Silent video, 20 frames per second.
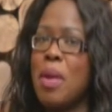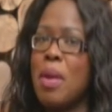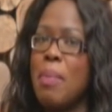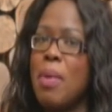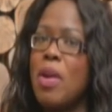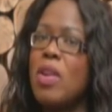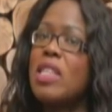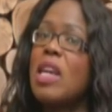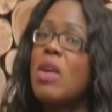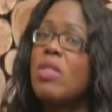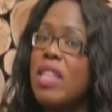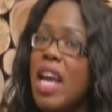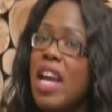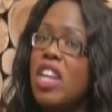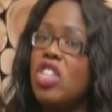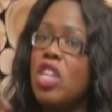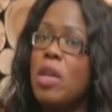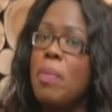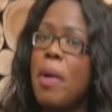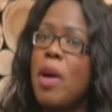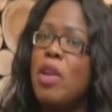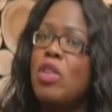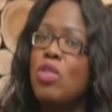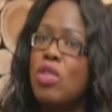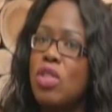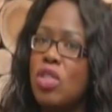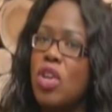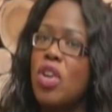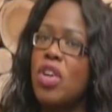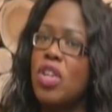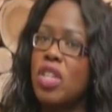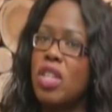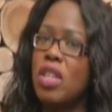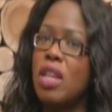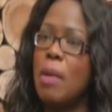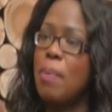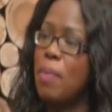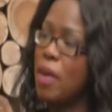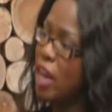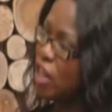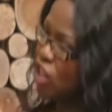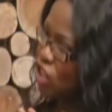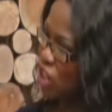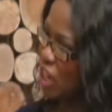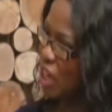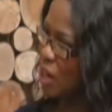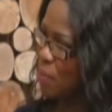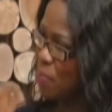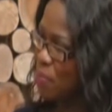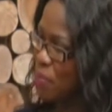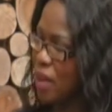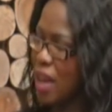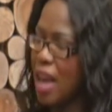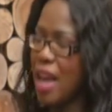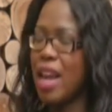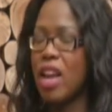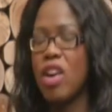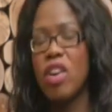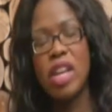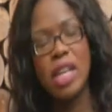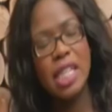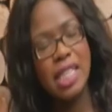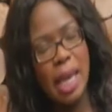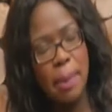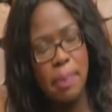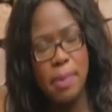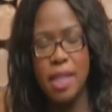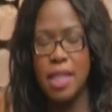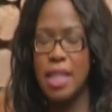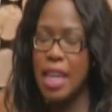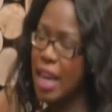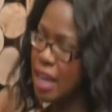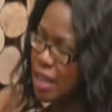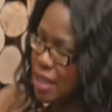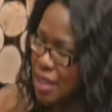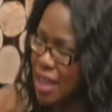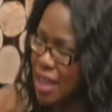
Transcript: Because I was actually about to start a PhD and I got accepted, yes.